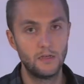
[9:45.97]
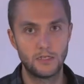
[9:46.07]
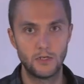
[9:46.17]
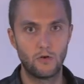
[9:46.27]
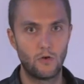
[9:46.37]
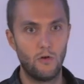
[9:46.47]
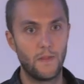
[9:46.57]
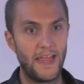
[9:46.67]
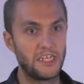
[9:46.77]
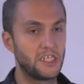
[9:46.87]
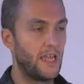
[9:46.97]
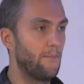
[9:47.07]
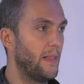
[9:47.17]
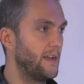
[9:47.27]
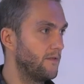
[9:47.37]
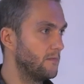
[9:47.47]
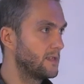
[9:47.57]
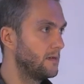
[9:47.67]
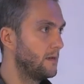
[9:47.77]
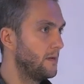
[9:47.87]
so-called HTAP platforms